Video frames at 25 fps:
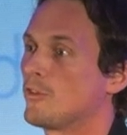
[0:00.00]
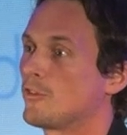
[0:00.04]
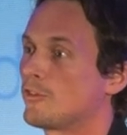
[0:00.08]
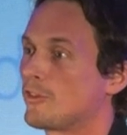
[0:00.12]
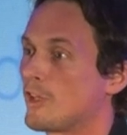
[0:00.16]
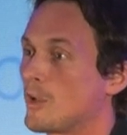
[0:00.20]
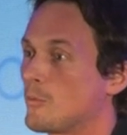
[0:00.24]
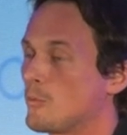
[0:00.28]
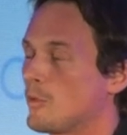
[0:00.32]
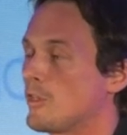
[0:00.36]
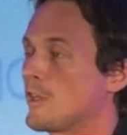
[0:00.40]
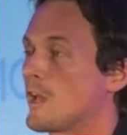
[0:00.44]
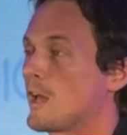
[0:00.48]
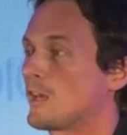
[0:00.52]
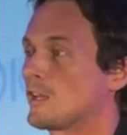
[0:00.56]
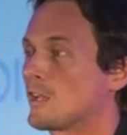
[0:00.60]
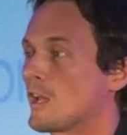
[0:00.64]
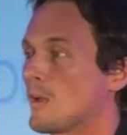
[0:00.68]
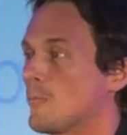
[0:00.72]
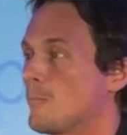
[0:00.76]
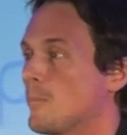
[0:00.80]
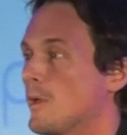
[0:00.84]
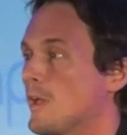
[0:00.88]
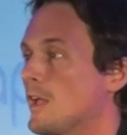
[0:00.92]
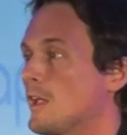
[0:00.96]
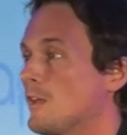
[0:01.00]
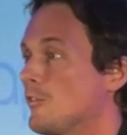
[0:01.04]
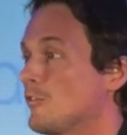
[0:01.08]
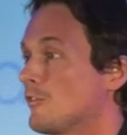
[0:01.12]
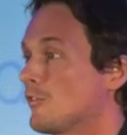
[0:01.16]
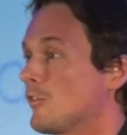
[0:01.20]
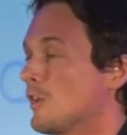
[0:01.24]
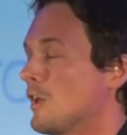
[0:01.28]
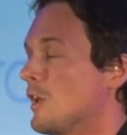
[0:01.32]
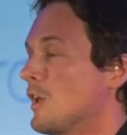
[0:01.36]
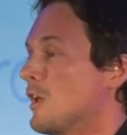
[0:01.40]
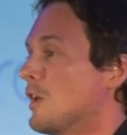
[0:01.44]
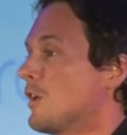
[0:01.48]
Same with the ad
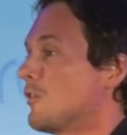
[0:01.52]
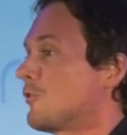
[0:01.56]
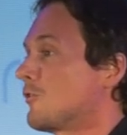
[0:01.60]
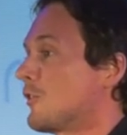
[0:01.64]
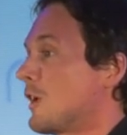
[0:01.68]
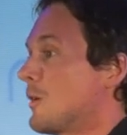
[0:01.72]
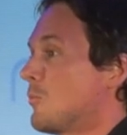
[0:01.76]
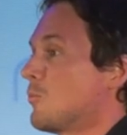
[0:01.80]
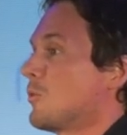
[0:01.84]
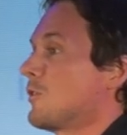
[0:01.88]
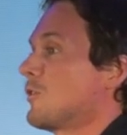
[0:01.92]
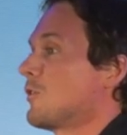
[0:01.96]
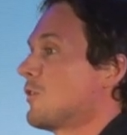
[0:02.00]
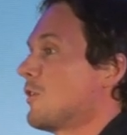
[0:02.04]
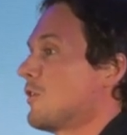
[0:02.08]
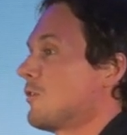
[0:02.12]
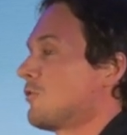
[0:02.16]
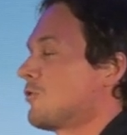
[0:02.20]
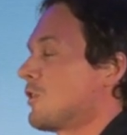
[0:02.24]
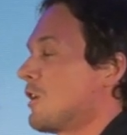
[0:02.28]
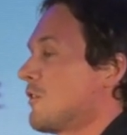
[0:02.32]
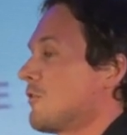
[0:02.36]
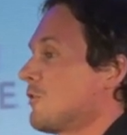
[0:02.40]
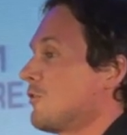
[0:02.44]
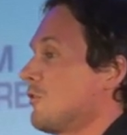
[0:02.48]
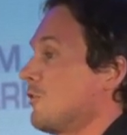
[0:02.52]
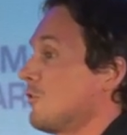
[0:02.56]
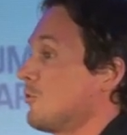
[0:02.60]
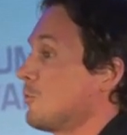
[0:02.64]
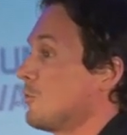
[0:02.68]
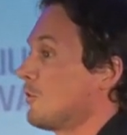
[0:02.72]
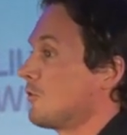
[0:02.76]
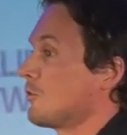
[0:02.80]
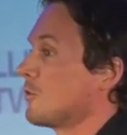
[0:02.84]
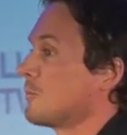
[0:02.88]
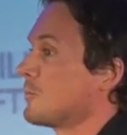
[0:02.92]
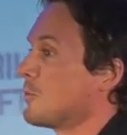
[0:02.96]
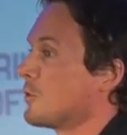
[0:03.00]
campaigns, same with the charities
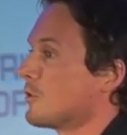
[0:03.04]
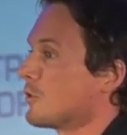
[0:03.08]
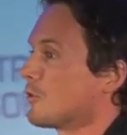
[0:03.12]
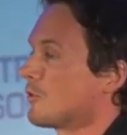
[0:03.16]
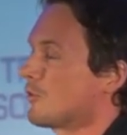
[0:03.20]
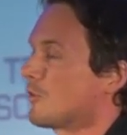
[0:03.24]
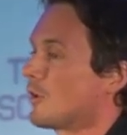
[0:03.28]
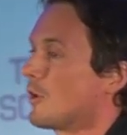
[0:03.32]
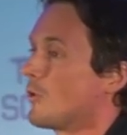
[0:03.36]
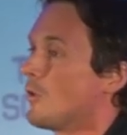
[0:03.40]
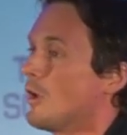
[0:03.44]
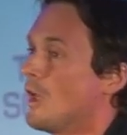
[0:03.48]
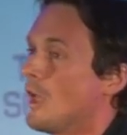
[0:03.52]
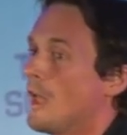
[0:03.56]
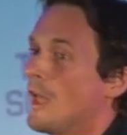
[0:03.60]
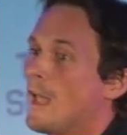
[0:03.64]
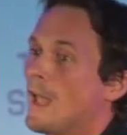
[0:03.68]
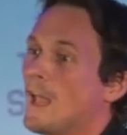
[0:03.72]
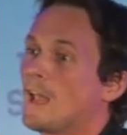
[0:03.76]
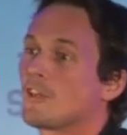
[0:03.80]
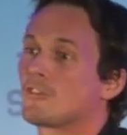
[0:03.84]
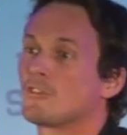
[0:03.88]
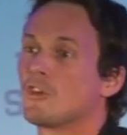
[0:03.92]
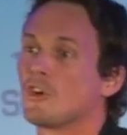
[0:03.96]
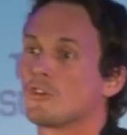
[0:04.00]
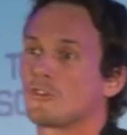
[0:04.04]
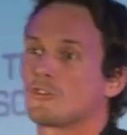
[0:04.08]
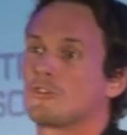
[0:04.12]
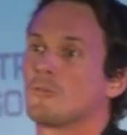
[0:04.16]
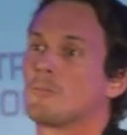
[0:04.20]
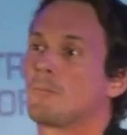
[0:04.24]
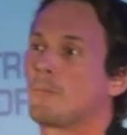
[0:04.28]
we support. So it's not some